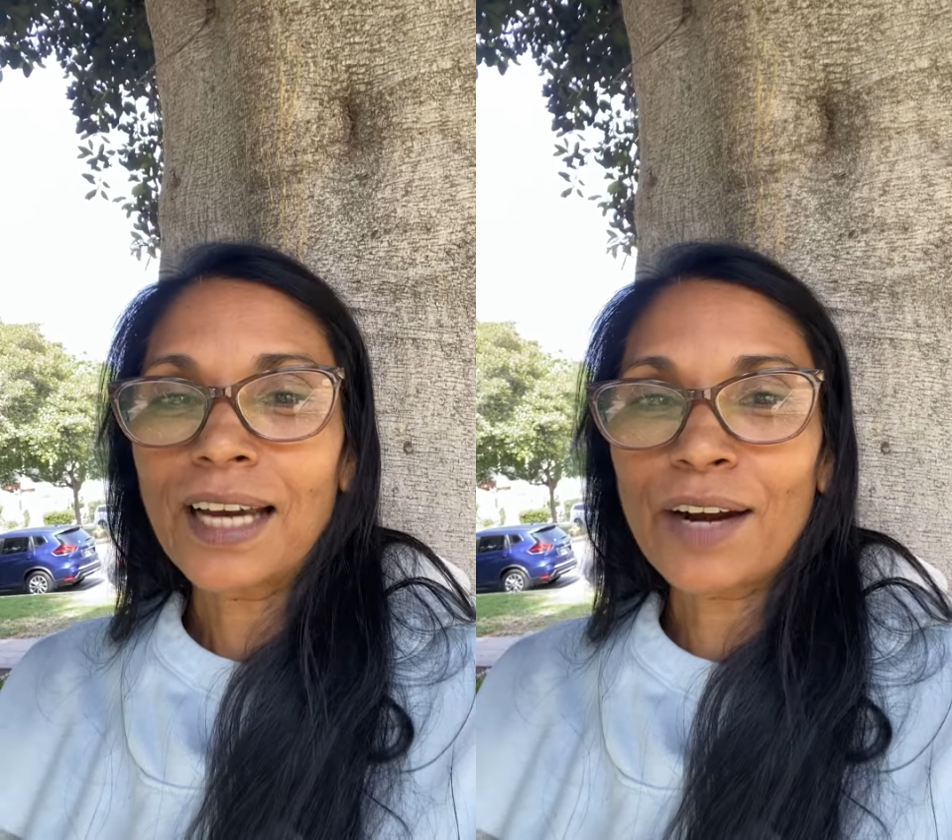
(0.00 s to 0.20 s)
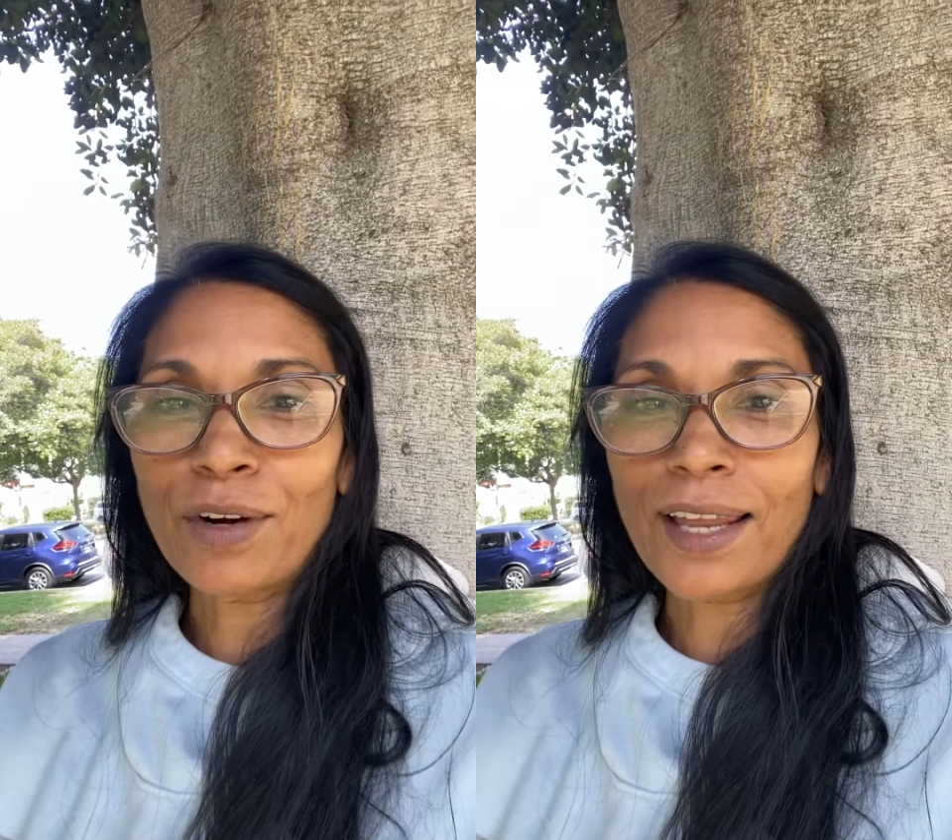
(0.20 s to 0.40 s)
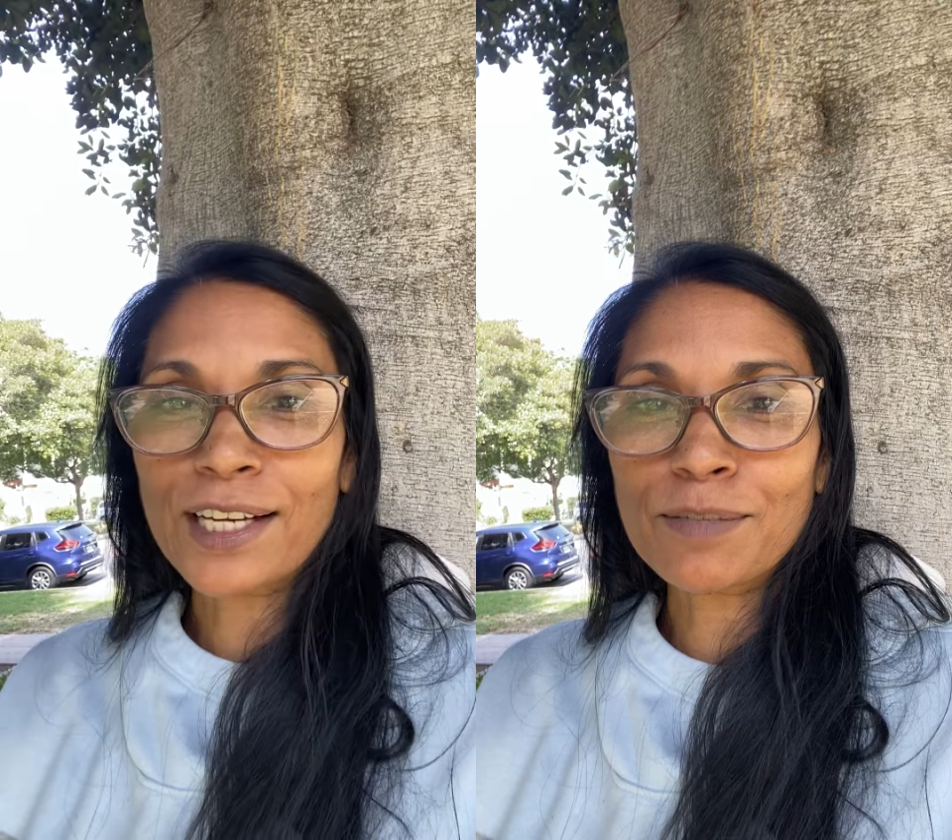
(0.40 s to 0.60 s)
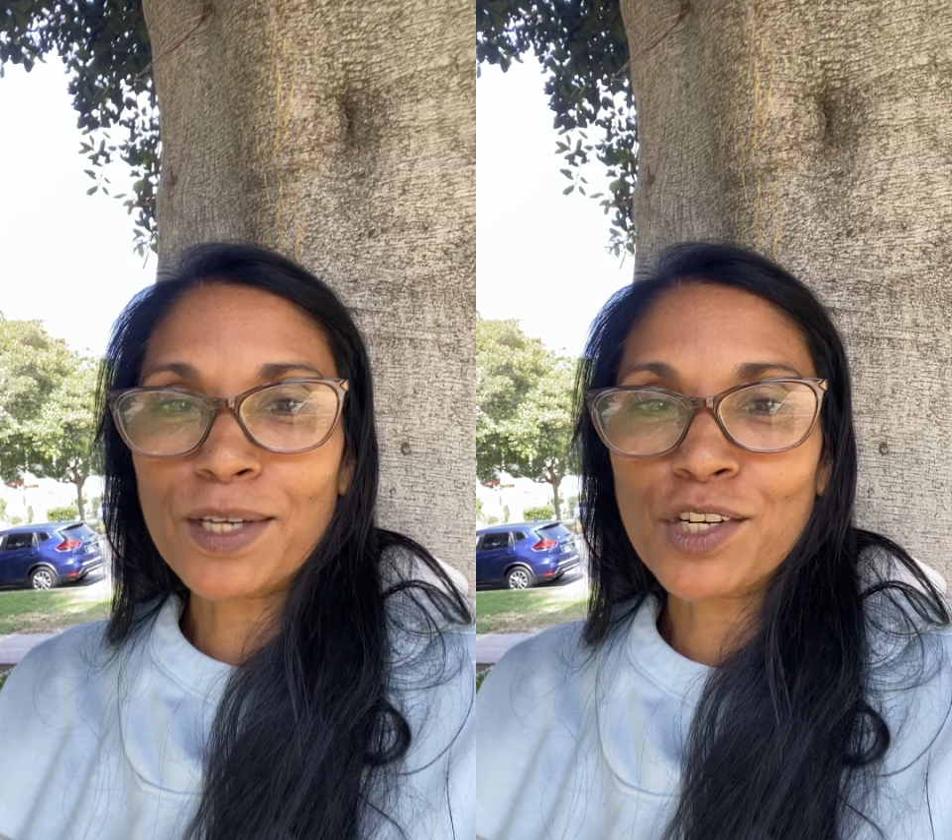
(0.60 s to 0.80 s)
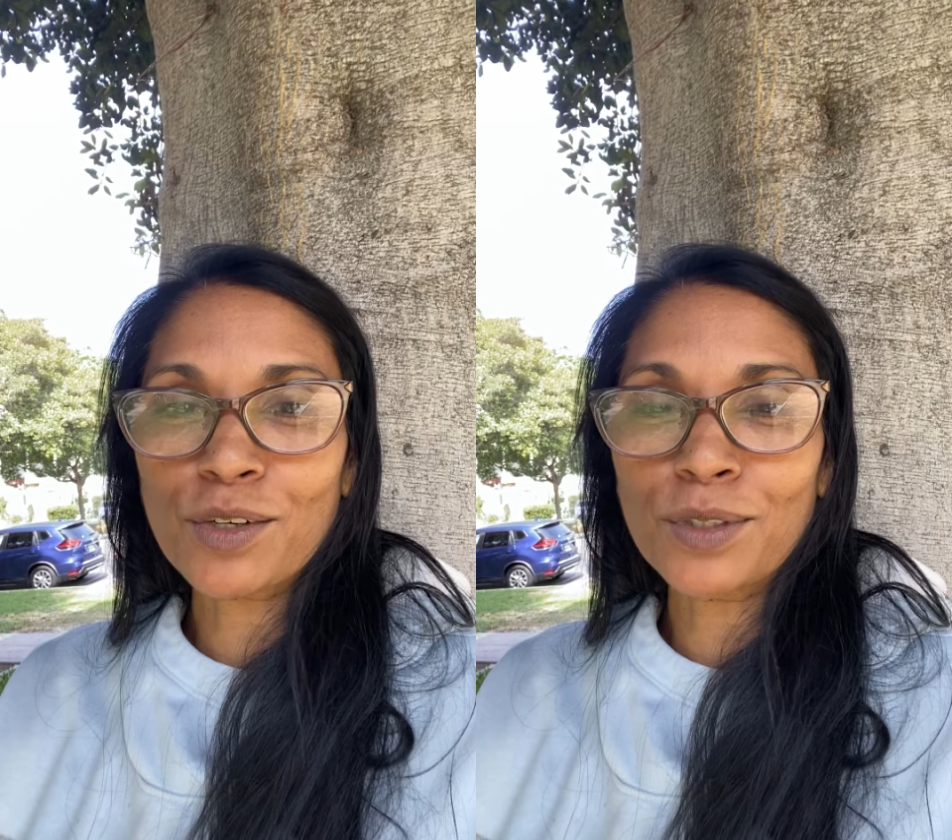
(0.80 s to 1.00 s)
I relax
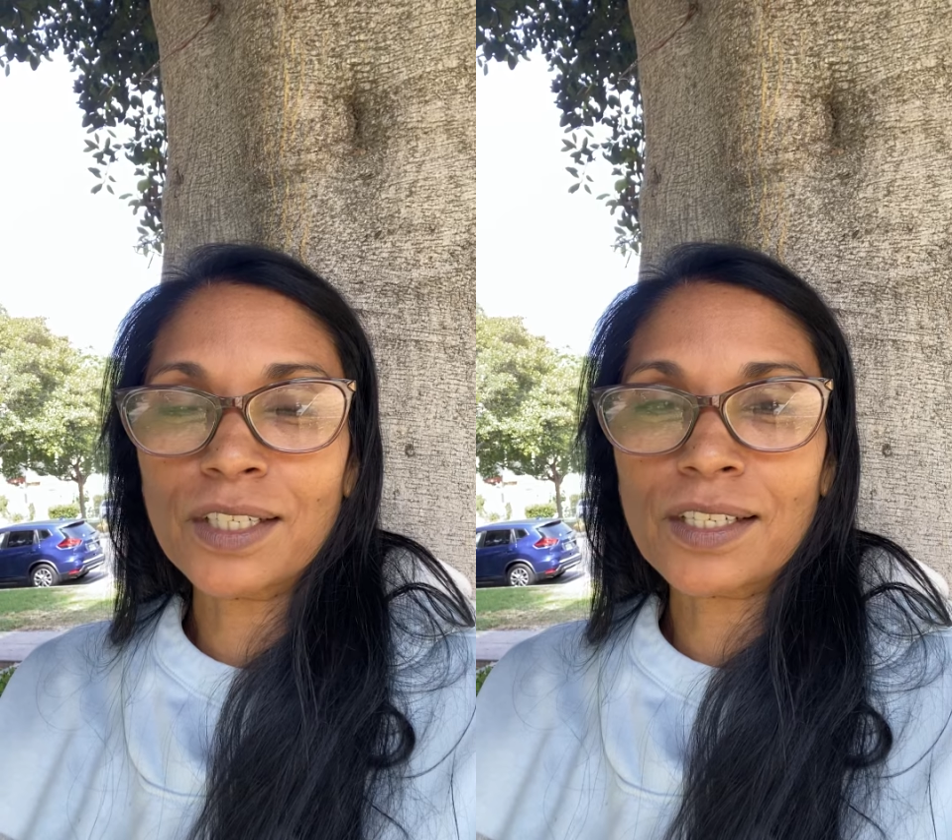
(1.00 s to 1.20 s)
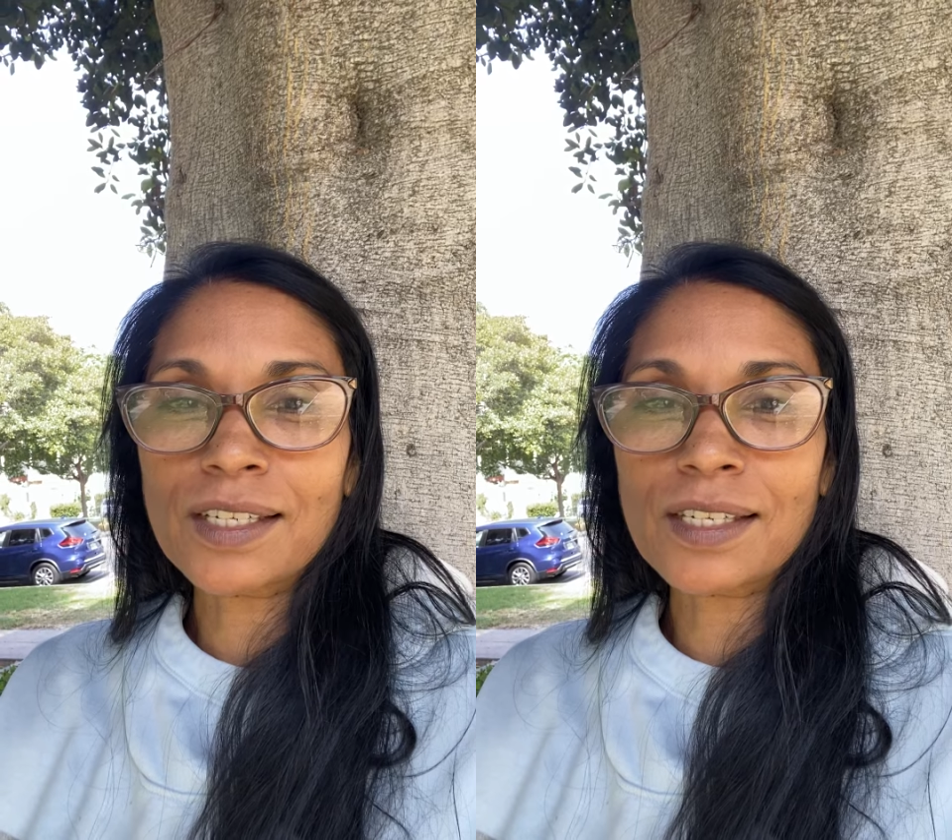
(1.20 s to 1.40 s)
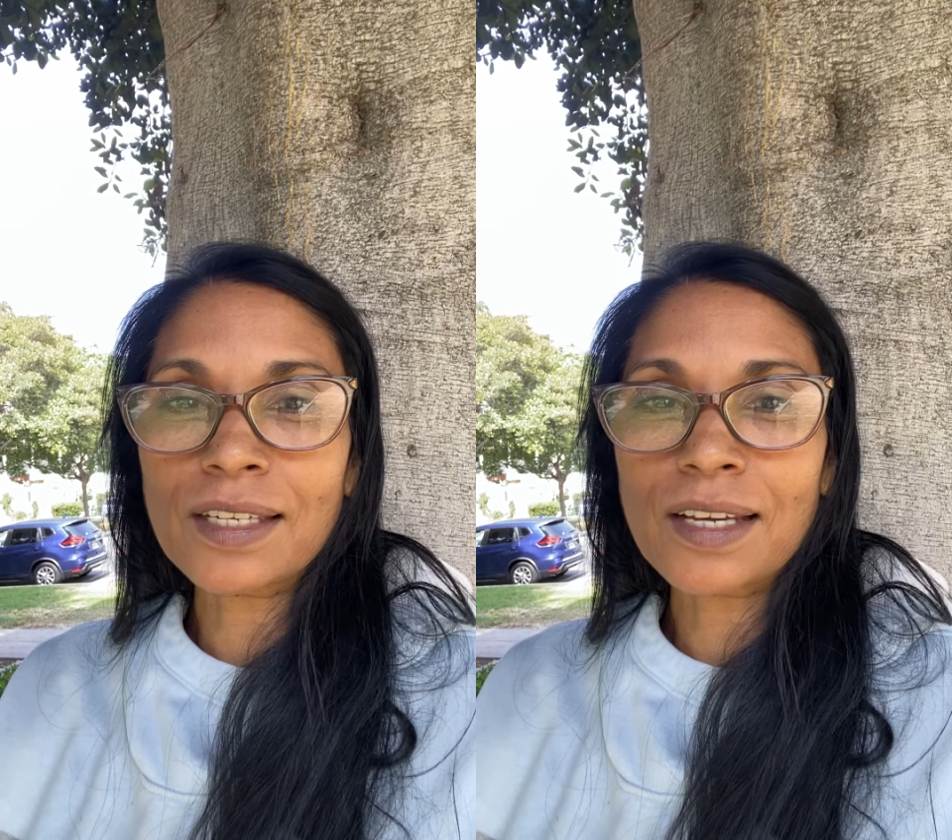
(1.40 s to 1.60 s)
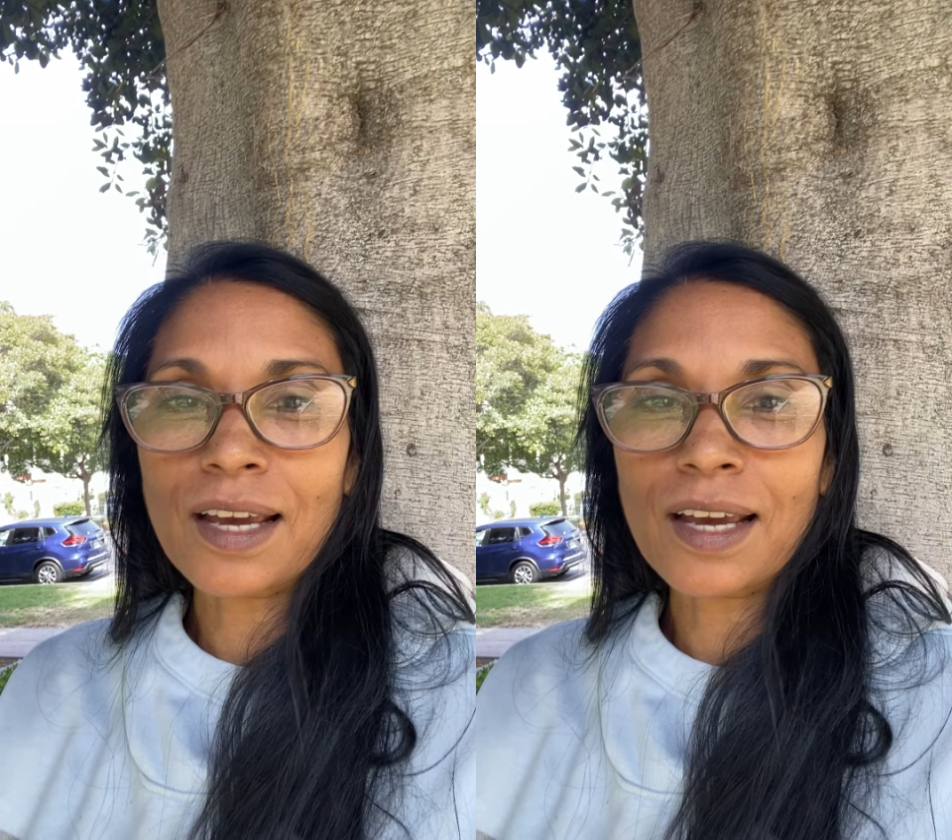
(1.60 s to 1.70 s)
my shoulders.